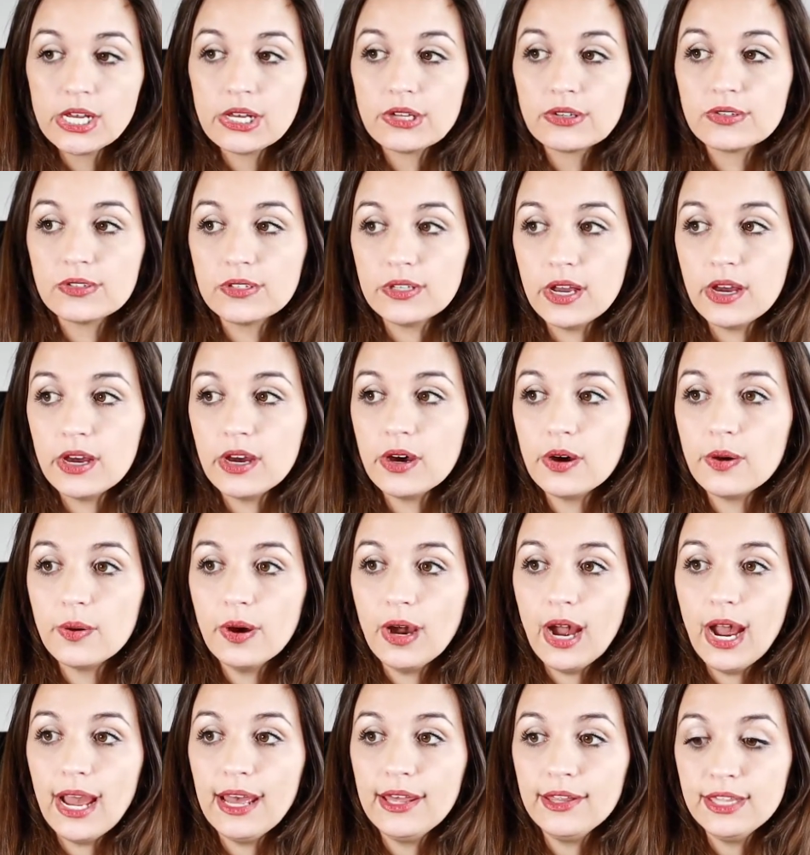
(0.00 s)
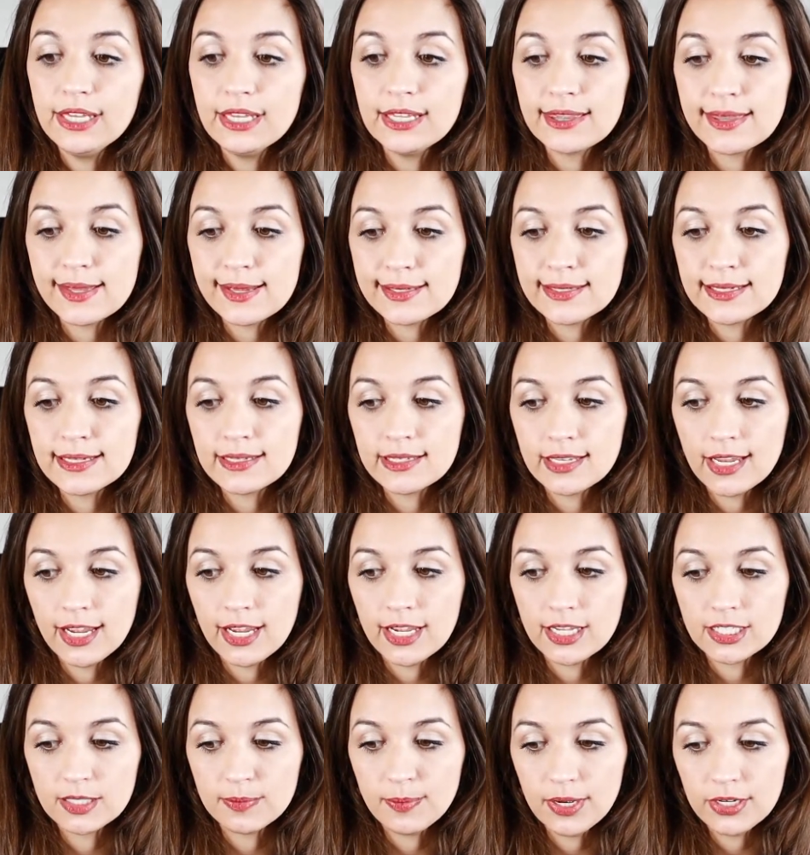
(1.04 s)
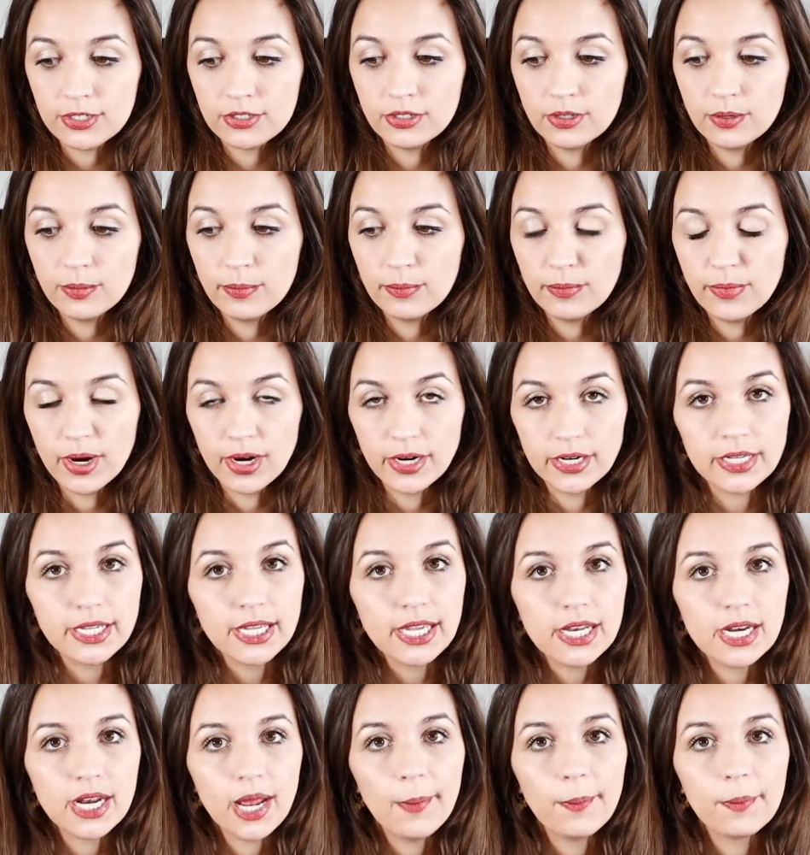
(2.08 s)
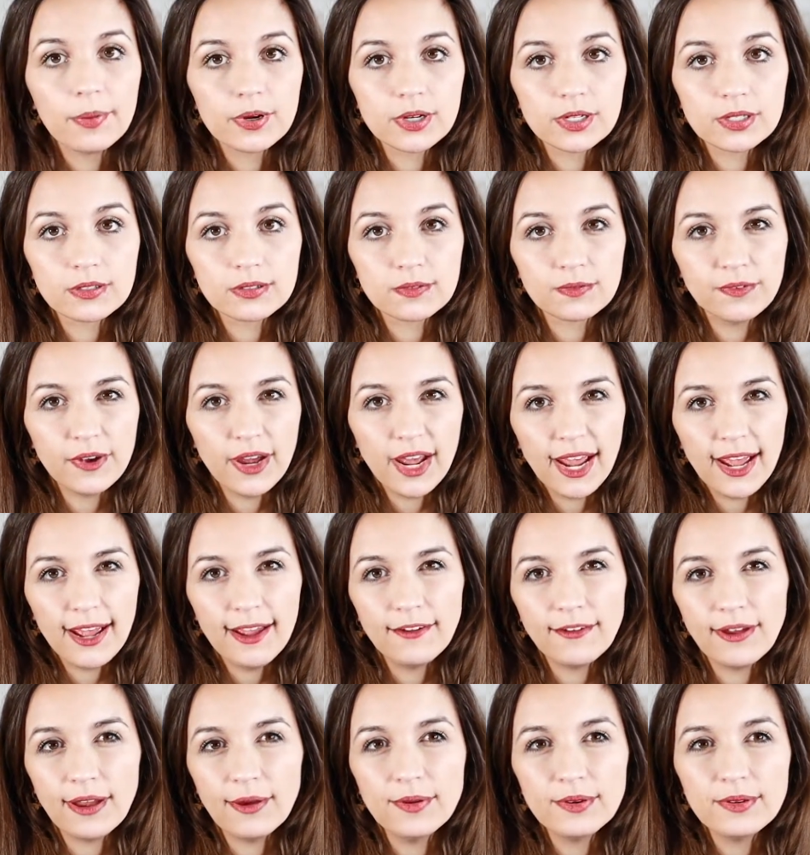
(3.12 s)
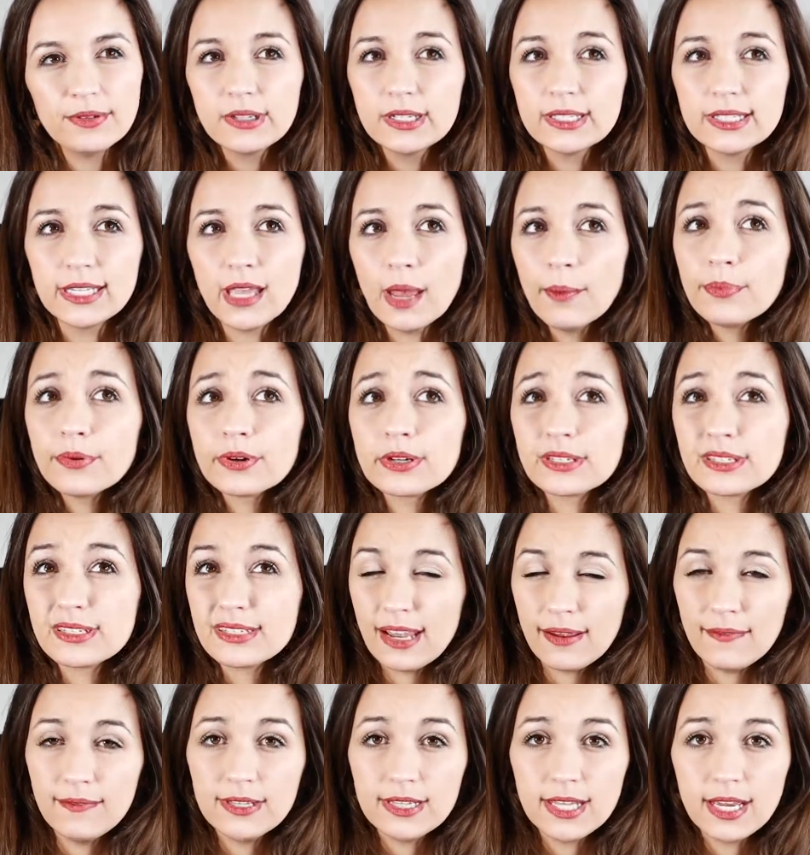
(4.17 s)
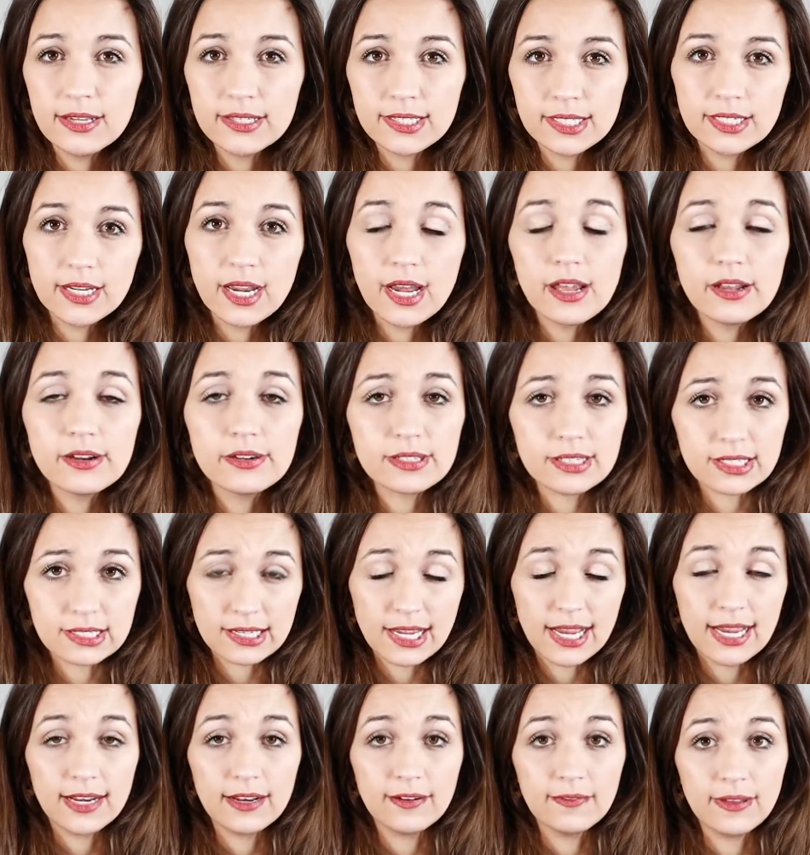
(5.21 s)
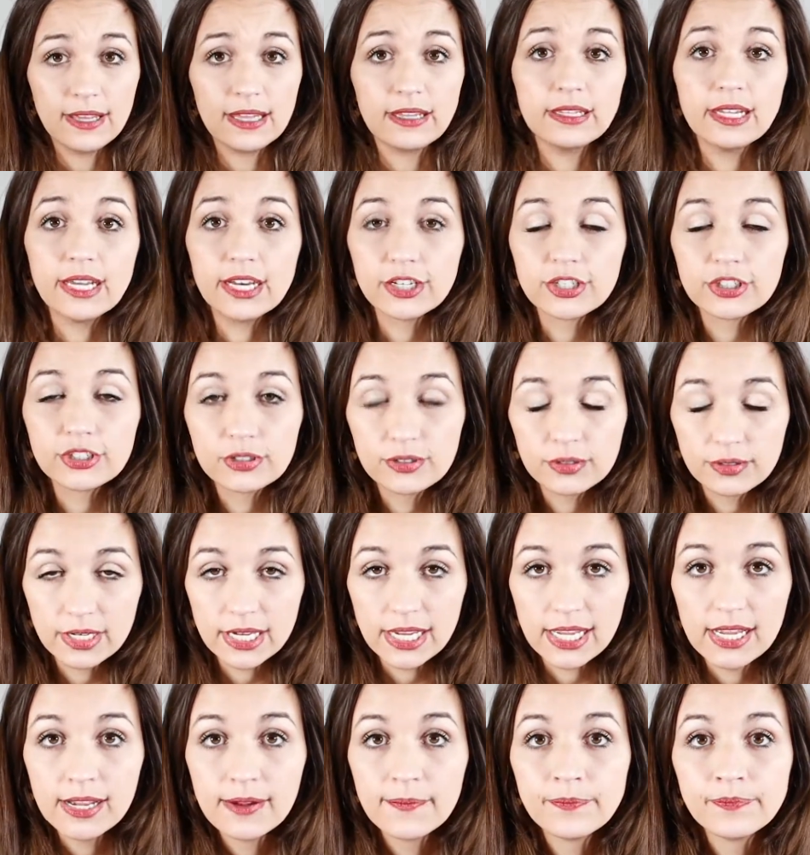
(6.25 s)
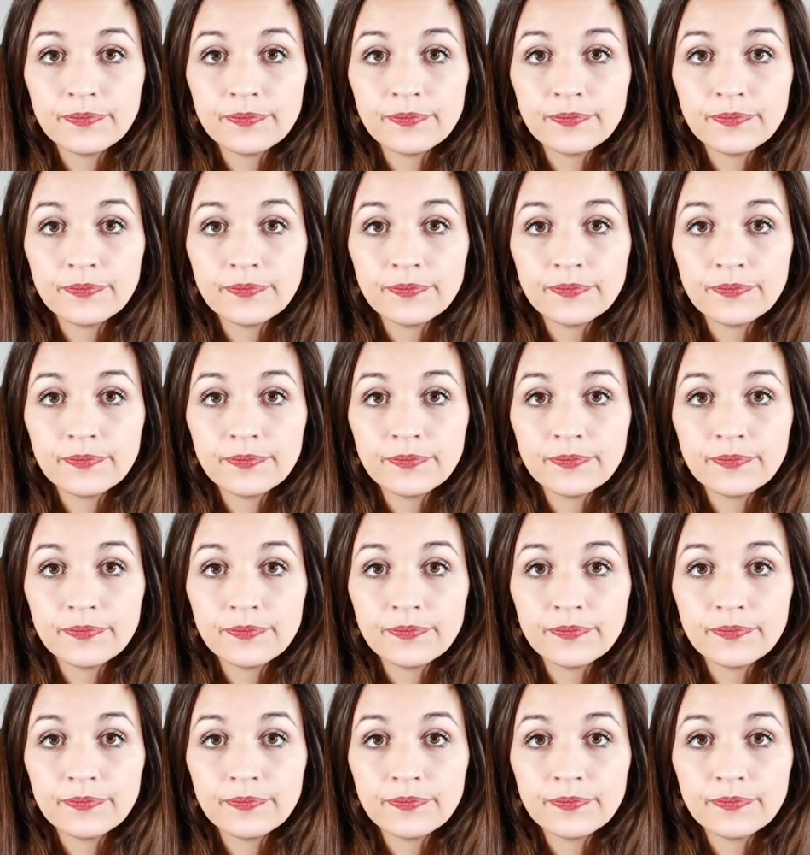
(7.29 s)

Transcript: So I think this is a special market. I would really say upwards $7,000 is kind of a luxury